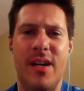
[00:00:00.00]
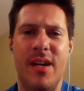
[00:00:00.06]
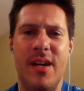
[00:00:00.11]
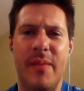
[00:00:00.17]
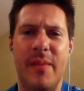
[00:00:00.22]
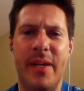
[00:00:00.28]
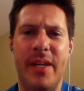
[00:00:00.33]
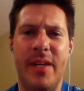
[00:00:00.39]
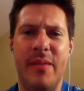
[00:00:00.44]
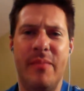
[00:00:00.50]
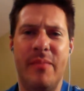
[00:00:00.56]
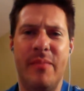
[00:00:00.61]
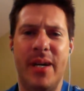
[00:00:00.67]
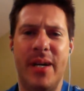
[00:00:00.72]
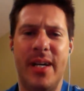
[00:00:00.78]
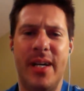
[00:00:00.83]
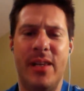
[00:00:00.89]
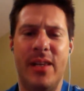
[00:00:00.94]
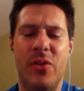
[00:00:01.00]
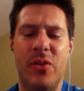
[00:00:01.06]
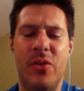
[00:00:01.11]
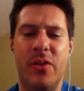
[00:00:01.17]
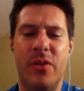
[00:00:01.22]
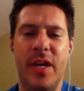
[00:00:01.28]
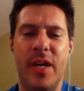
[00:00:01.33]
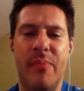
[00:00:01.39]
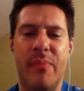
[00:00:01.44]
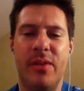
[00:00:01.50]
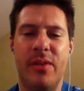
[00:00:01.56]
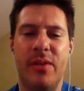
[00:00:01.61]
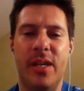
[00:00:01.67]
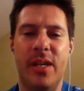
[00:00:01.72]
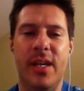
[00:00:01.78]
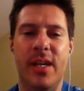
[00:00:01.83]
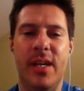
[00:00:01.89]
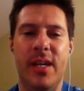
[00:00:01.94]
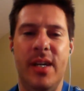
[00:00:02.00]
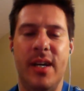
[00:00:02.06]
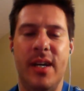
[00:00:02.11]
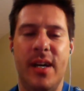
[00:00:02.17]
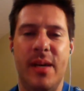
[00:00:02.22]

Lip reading: I mean, in my local keeper league,